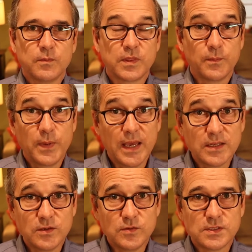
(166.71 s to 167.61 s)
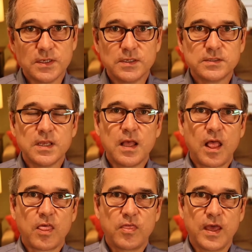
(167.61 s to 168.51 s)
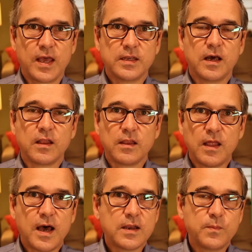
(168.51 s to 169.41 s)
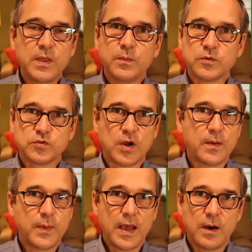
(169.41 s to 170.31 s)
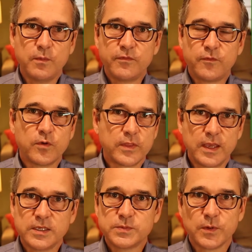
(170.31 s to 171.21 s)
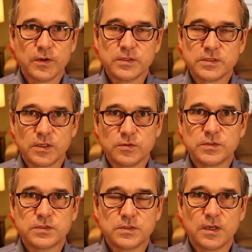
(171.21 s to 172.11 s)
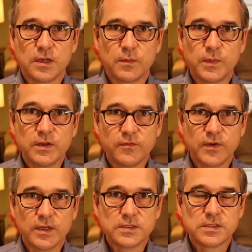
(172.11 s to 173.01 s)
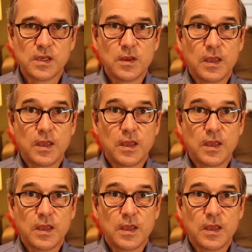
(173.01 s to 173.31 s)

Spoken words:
But the bad news is that a lot of people drop out before they experience those benefits.